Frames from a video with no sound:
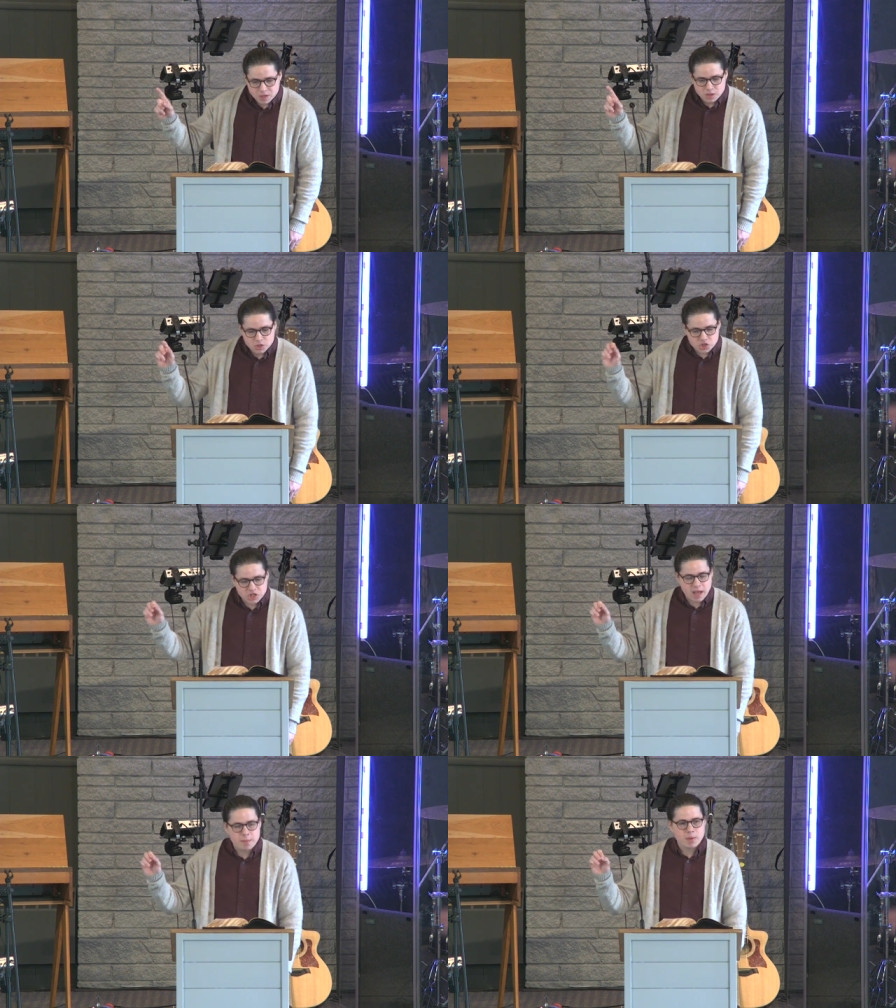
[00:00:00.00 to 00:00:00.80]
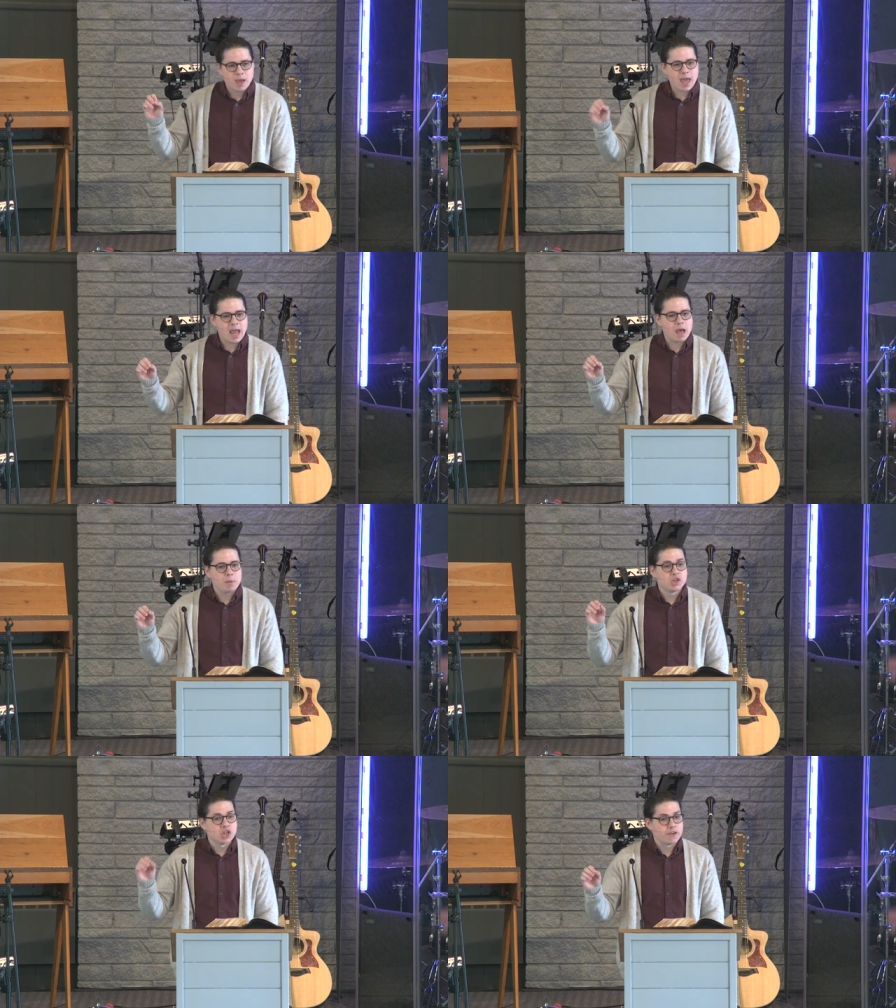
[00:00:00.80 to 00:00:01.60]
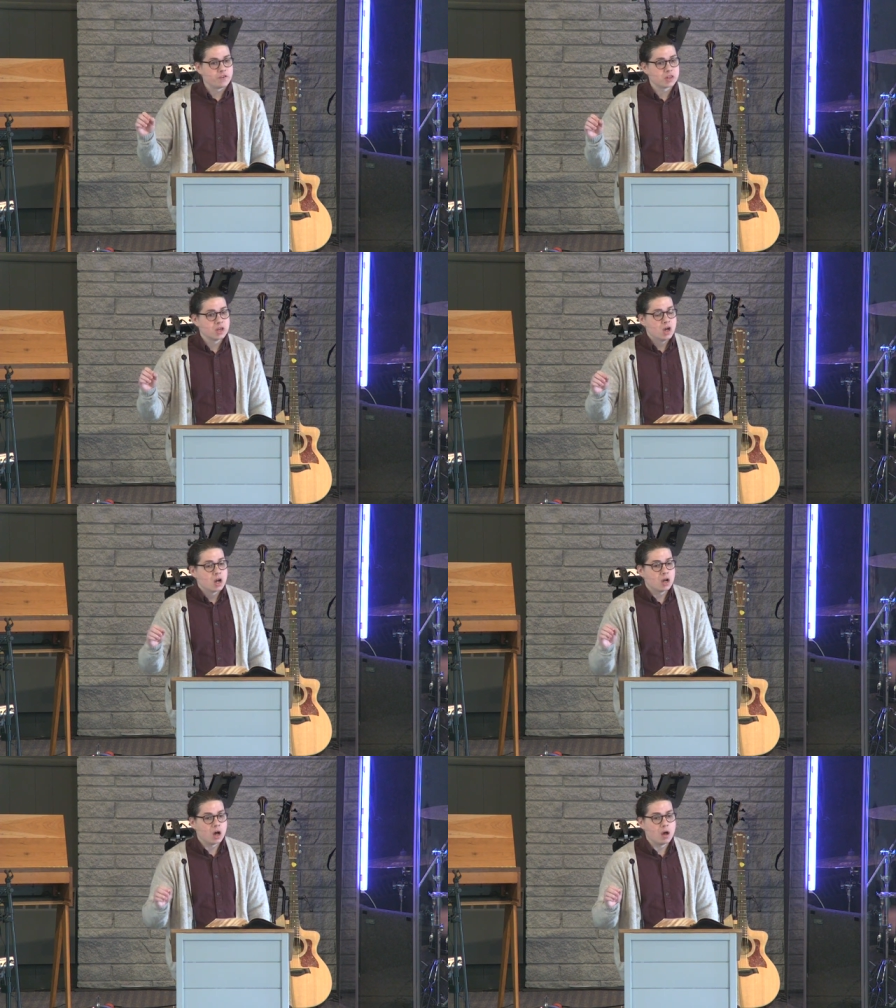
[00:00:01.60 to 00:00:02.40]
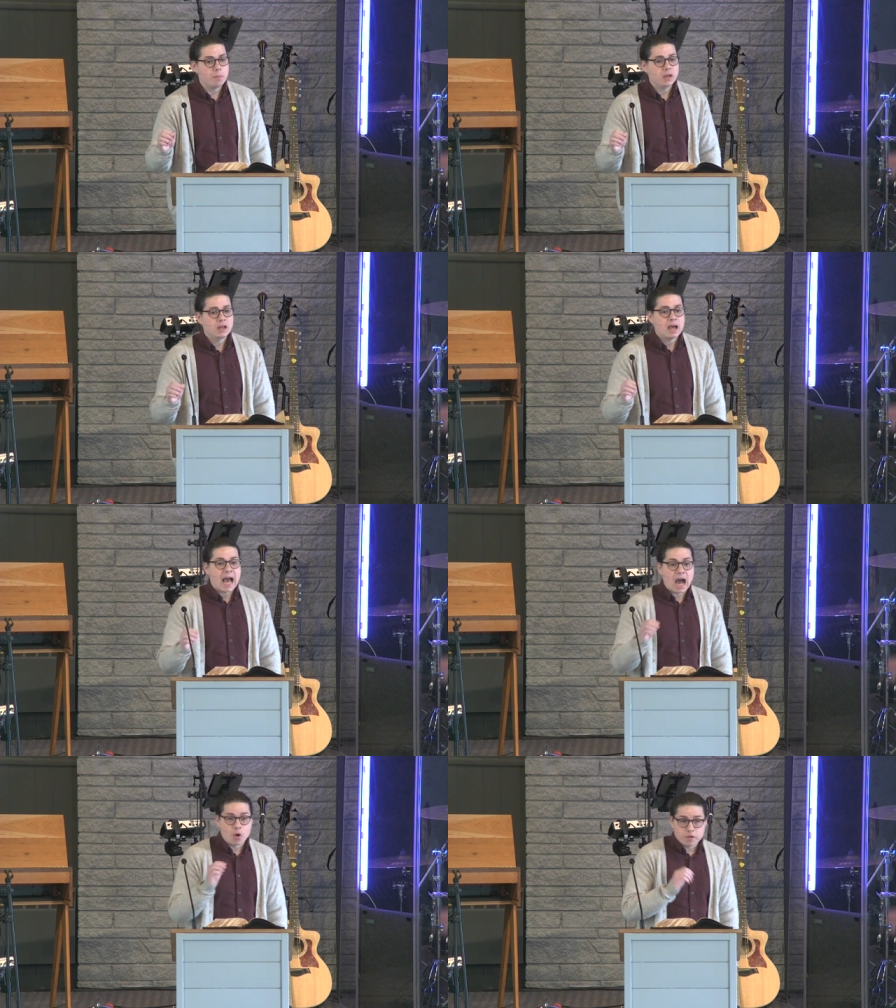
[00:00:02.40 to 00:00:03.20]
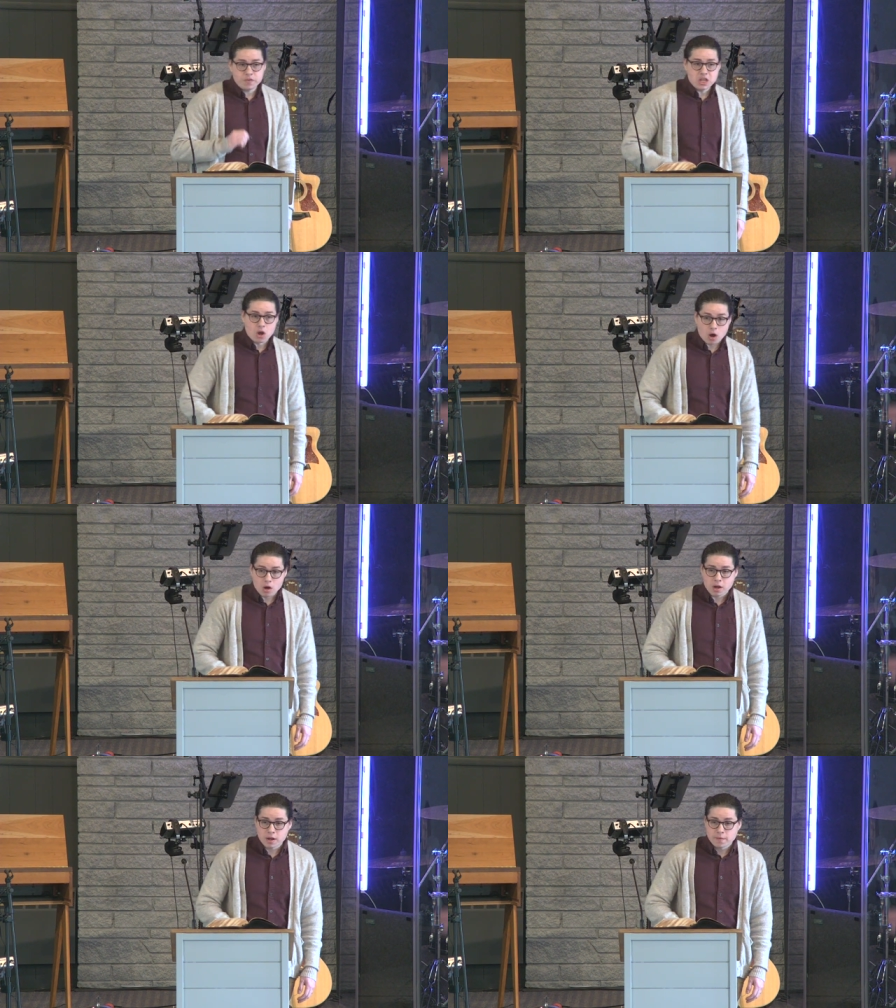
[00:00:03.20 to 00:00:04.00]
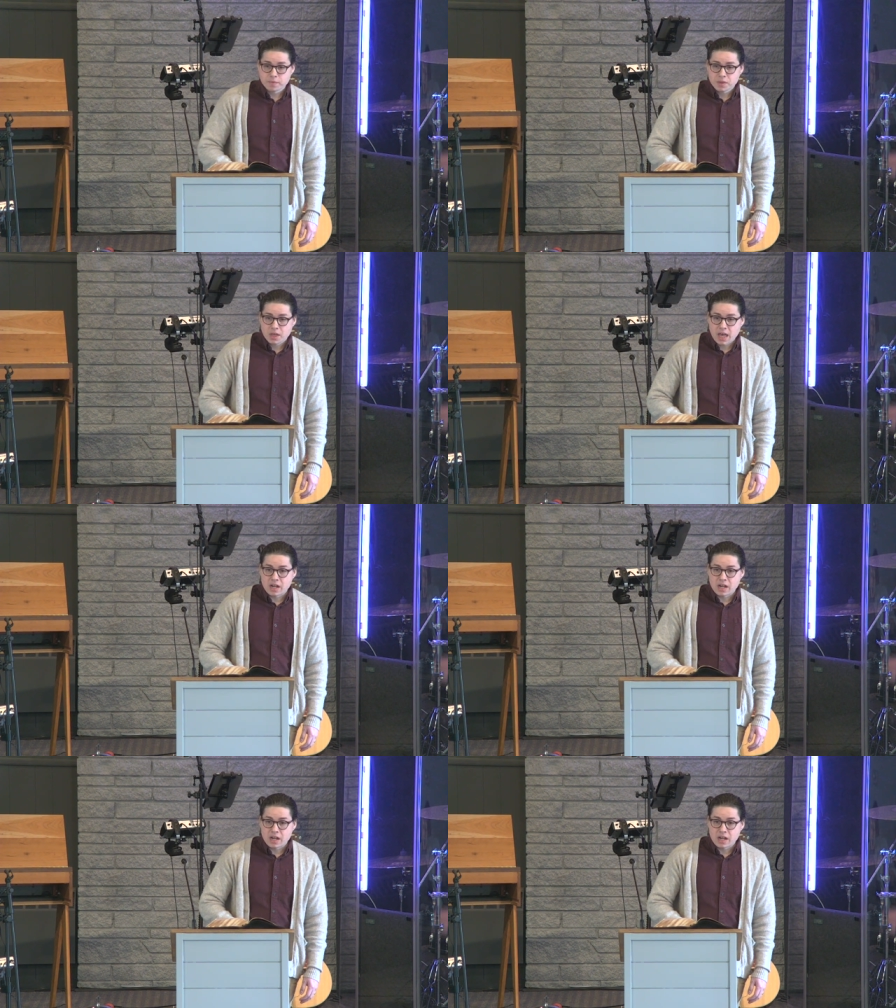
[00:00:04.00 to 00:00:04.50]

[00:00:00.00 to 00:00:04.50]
Shem, Ham, and Japheth, come out of the ark, and